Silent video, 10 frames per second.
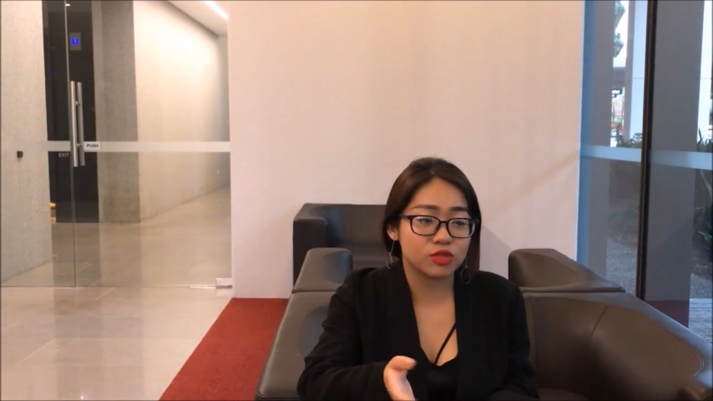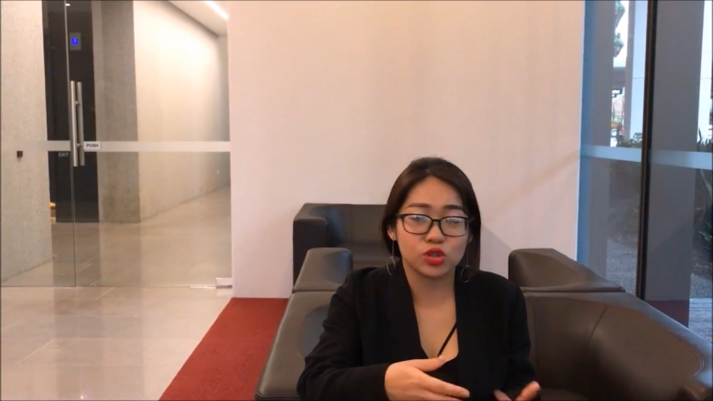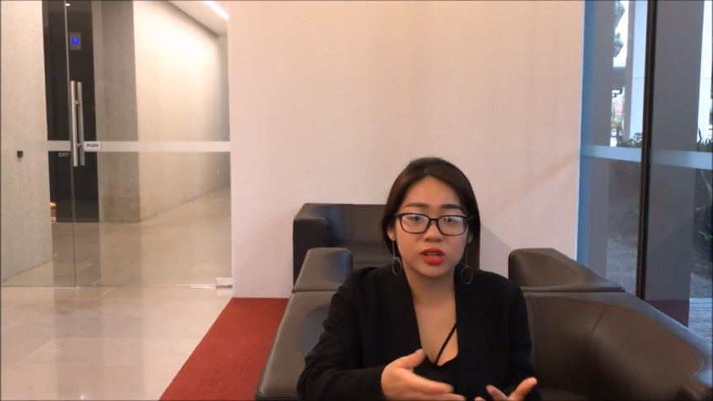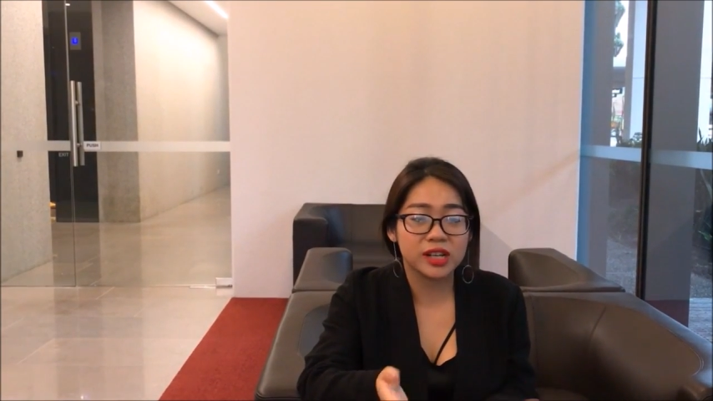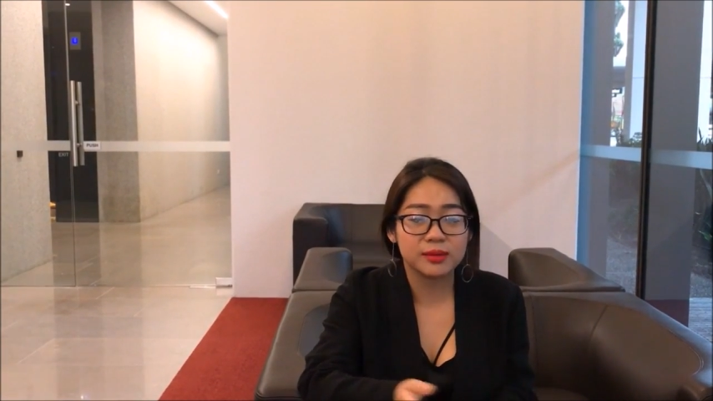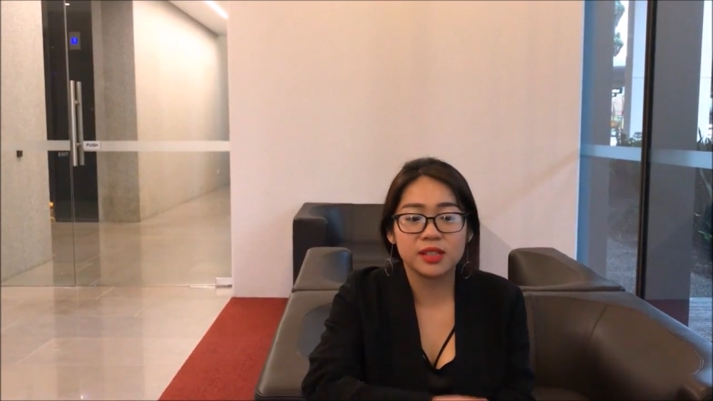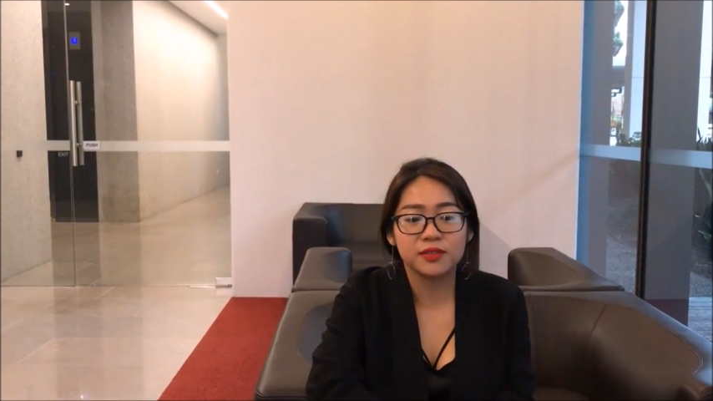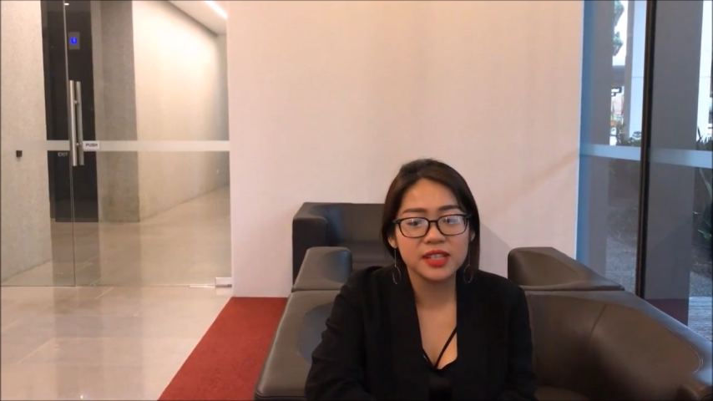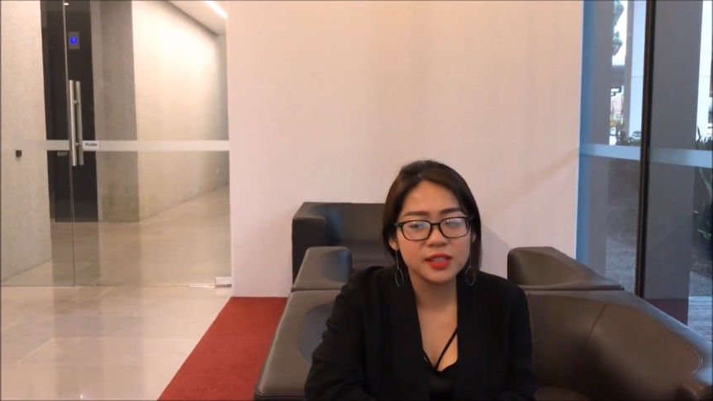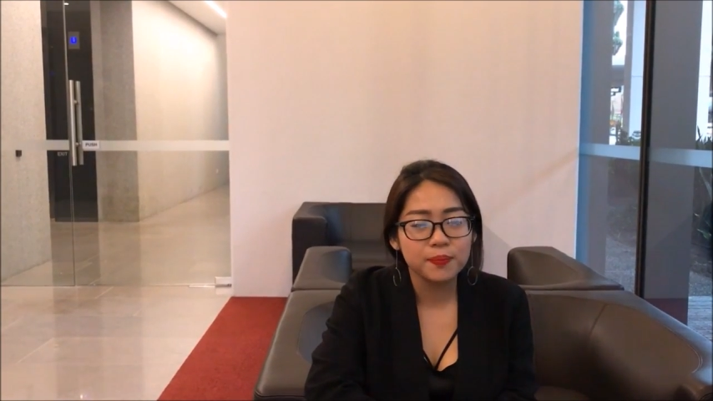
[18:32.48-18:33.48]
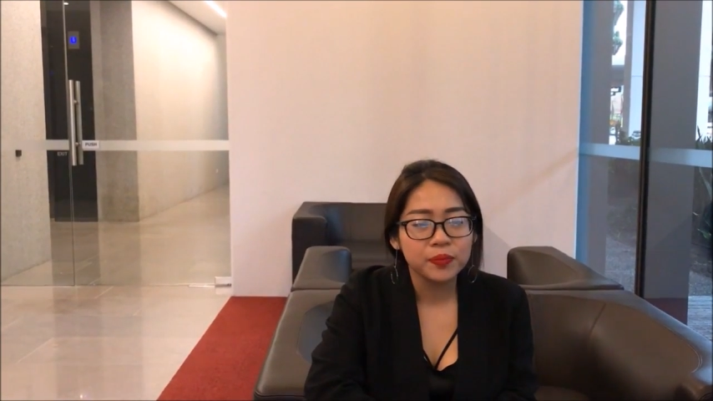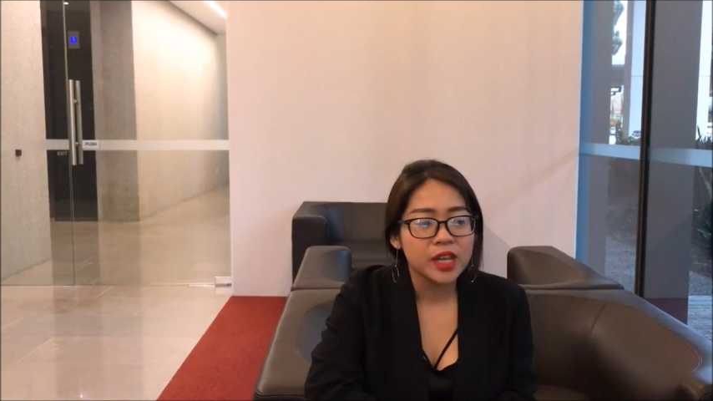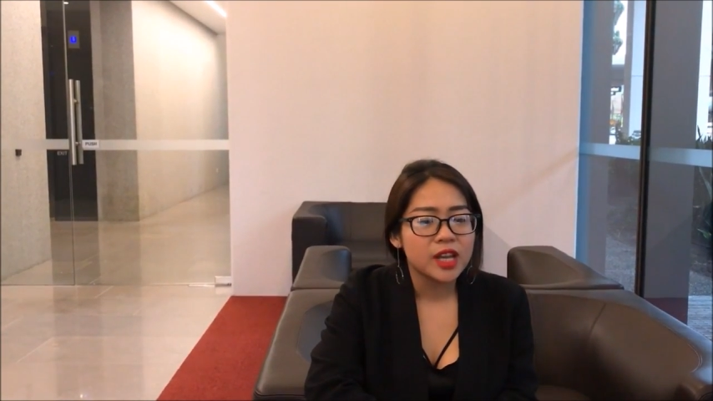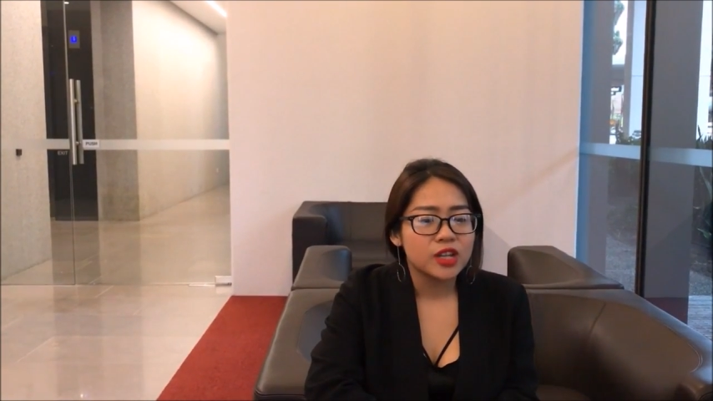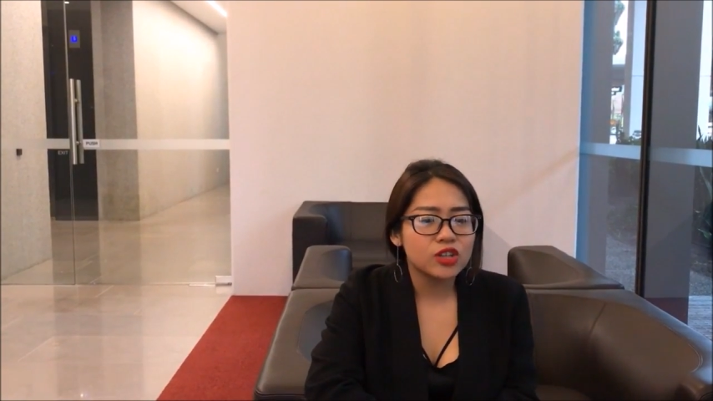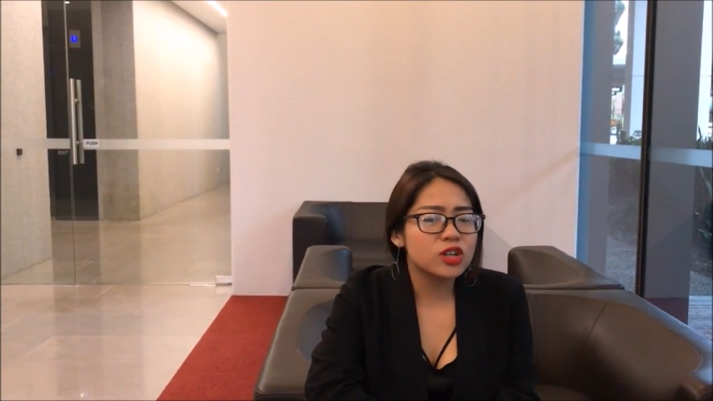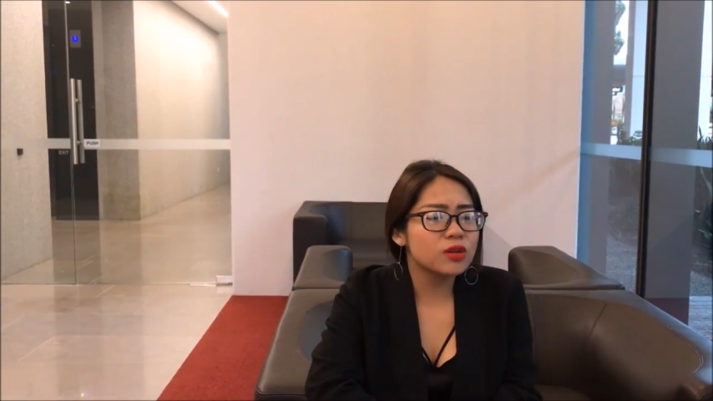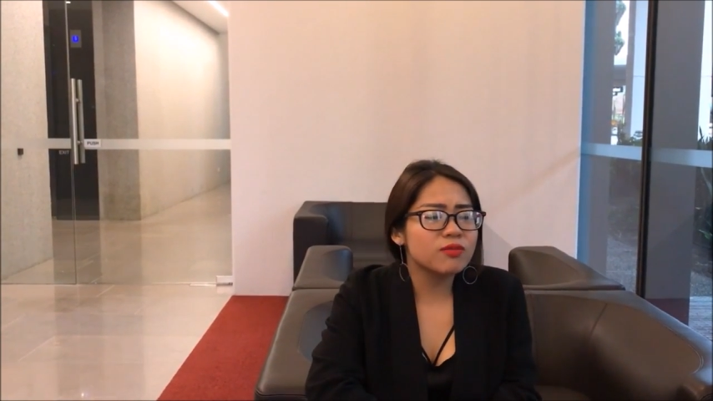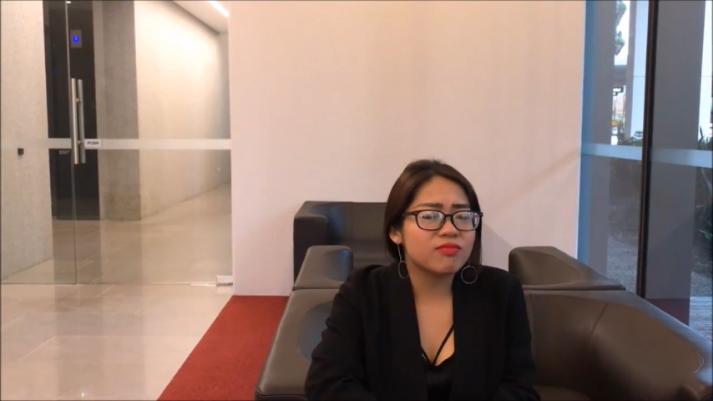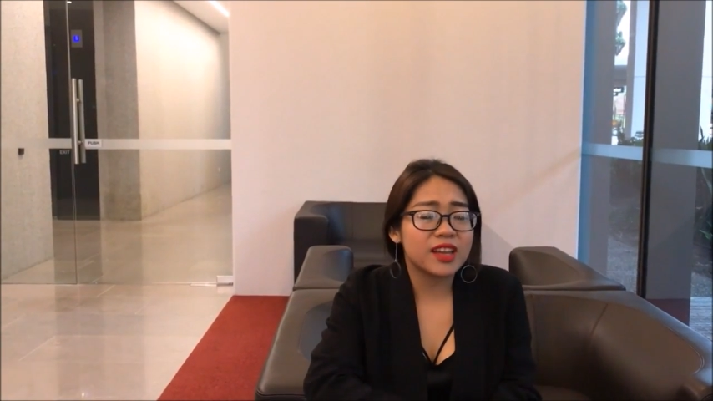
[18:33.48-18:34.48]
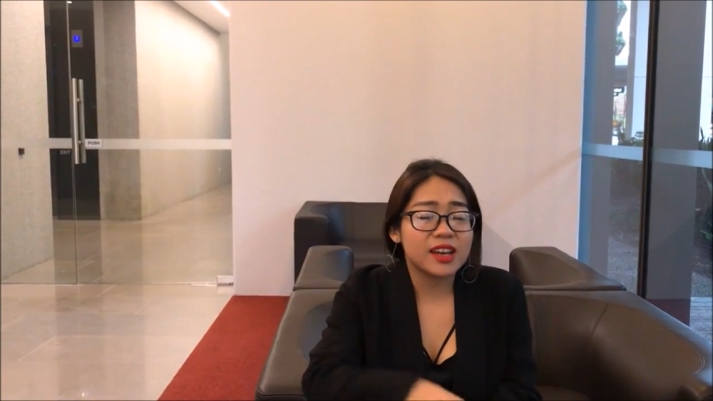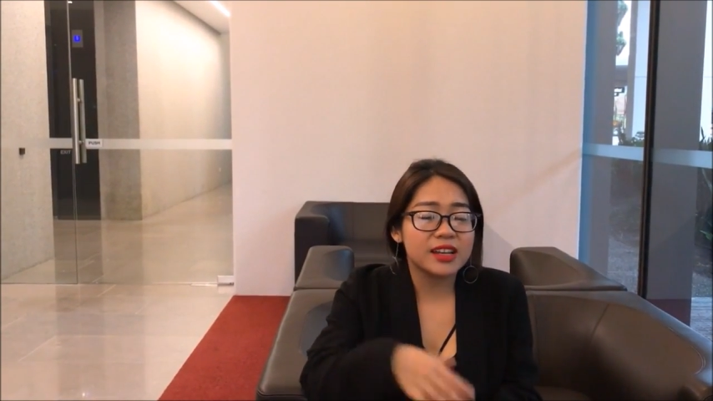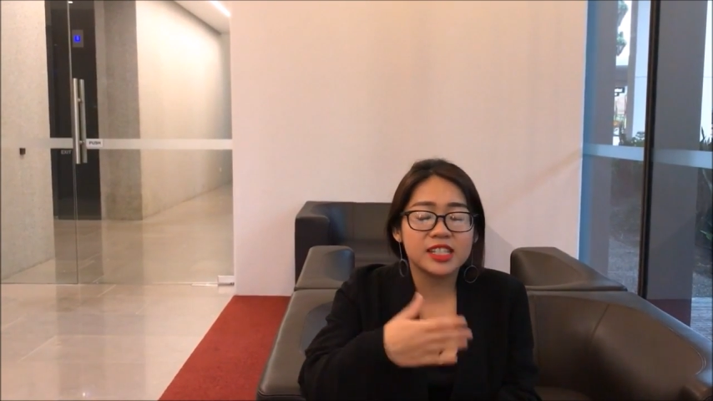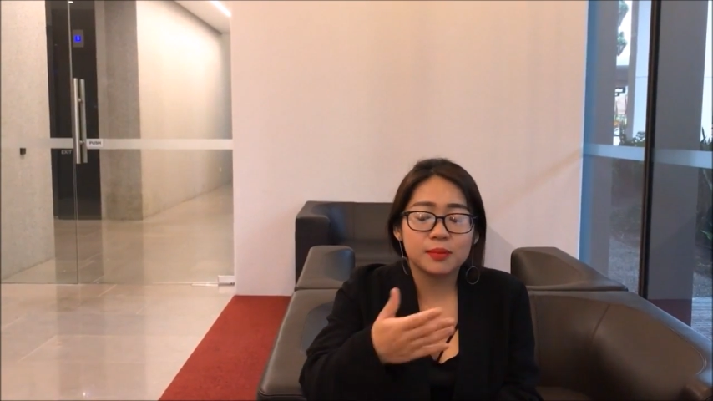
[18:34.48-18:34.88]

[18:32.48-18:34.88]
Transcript: journey of service, you know there are